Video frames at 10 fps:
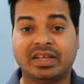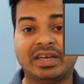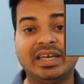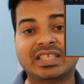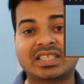
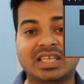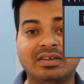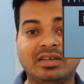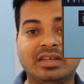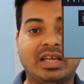
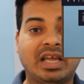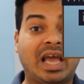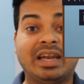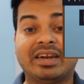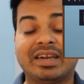retesting
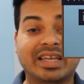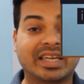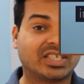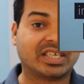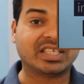and regression